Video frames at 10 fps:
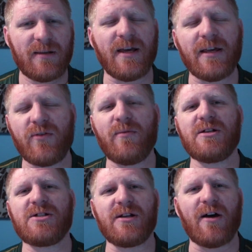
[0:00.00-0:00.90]
Thank you very
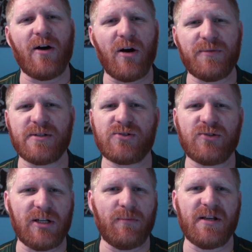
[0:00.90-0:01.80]
much, and I hope this
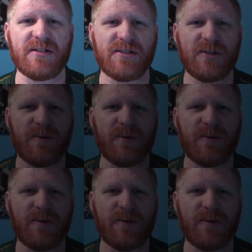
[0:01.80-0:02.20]
truly blesses